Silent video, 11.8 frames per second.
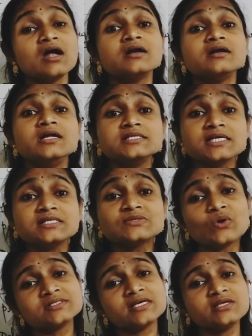disease
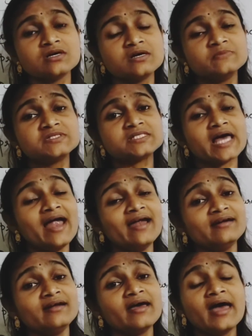causing germs
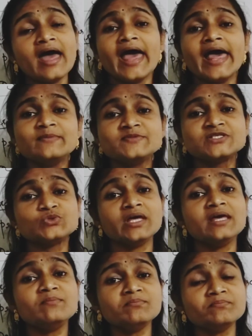and helps to
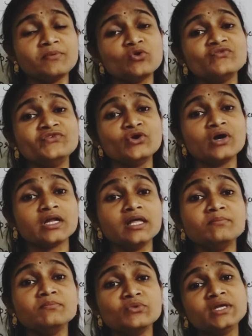improve your
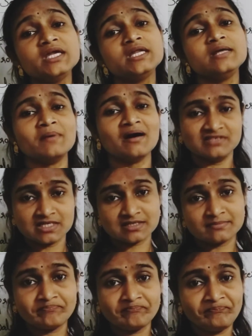immunity power.
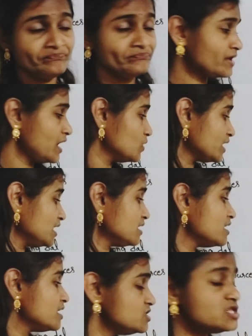Okay,
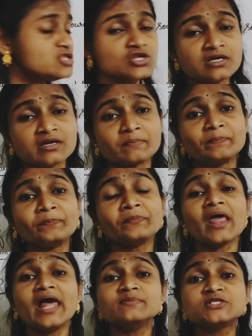ginger
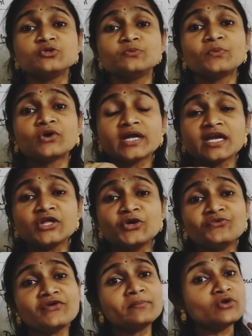helps to protect you
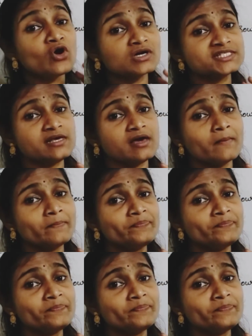from nausea,